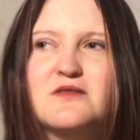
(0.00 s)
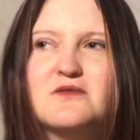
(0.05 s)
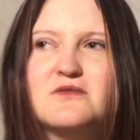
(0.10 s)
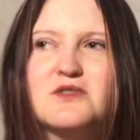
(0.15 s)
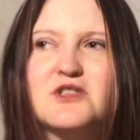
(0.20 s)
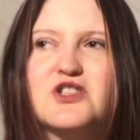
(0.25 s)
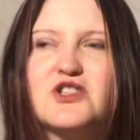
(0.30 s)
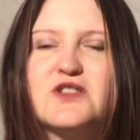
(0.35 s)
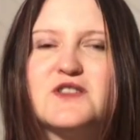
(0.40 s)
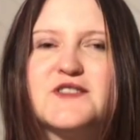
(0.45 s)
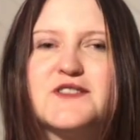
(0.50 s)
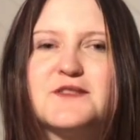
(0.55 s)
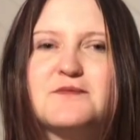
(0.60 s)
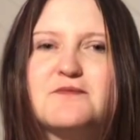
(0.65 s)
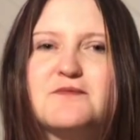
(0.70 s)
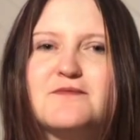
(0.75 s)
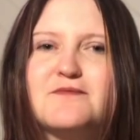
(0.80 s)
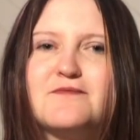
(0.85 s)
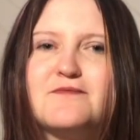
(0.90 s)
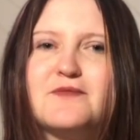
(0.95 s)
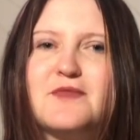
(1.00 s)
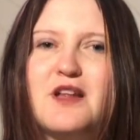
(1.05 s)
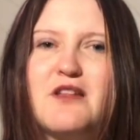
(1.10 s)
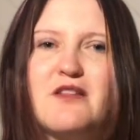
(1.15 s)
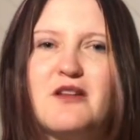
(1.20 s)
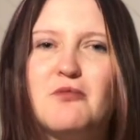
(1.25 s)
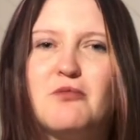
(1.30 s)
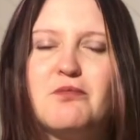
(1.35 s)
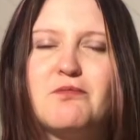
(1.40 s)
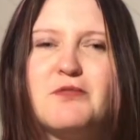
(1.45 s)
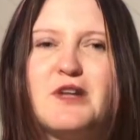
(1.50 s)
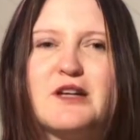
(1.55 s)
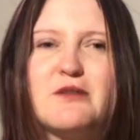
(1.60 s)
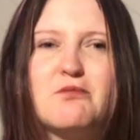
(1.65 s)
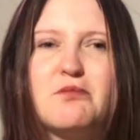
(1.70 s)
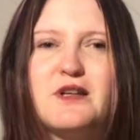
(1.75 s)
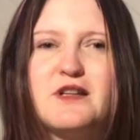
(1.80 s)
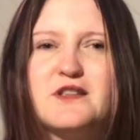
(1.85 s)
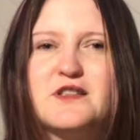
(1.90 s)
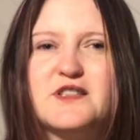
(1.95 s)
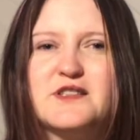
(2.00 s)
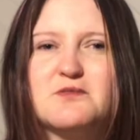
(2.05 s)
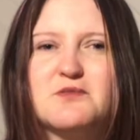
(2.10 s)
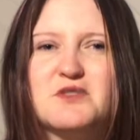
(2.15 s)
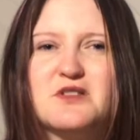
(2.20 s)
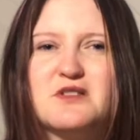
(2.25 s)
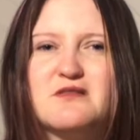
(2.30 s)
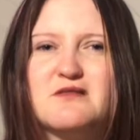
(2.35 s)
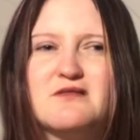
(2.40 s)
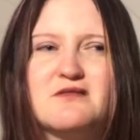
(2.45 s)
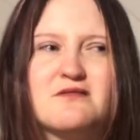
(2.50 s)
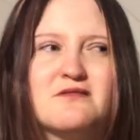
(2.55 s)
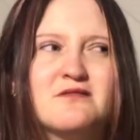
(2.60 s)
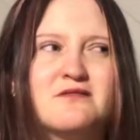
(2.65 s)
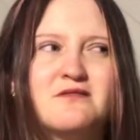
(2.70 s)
which is, I think, like policemen